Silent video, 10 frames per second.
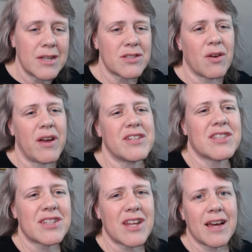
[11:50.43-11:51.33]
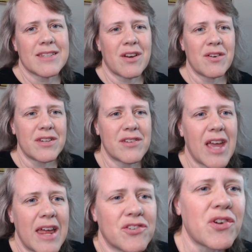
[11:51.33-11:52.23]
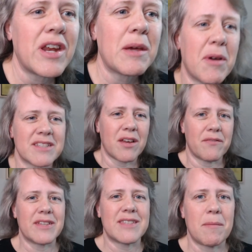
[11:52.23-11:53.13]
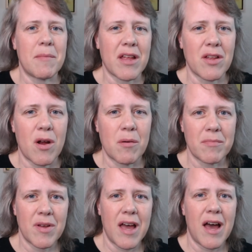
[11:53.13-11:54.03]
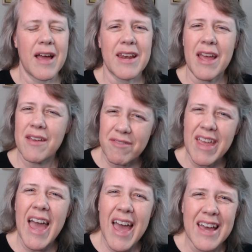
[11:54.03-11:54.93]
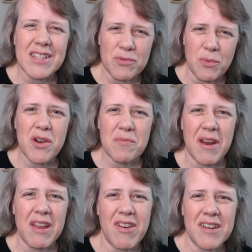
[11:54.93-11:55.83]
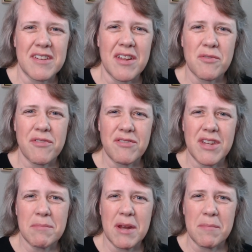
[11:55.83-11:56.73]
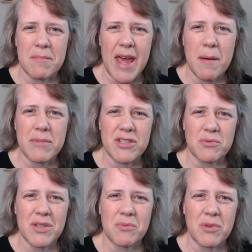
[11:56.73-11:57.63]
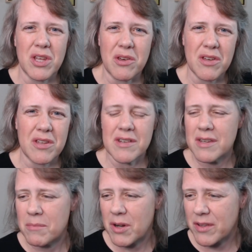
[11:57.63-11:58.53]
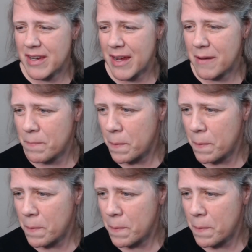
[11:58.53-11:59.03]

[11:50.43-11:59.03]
So I just uh, started kind of training myself. I'd set my alarm, uh, and I've yeah, it's weird, but I find a ten or fifteen minute nap is really really good in the middle of the day.